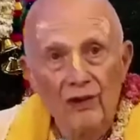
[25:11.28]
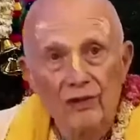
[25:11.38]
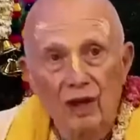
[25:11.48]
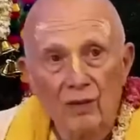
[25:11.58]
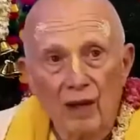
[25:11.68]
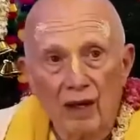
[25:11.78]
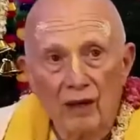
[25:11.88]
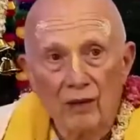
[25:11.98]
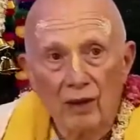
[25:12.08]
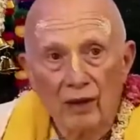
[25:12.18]

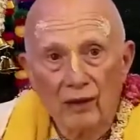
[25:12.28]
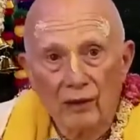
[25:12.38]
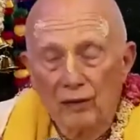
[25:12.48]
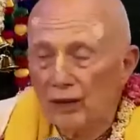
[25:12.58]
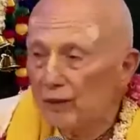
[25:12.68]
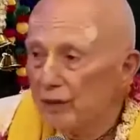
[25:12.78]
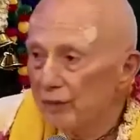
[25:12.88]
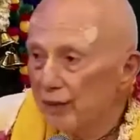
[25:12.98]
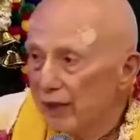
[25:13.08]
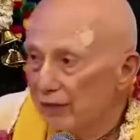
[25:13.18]
somehow or other reap
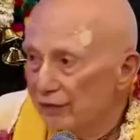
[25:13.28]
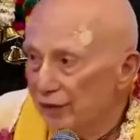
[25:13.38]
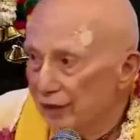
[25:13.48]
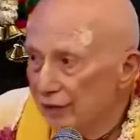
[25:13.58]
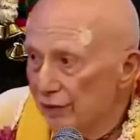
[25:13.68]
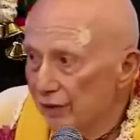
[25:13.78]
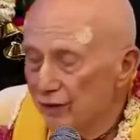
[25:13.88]
the benefits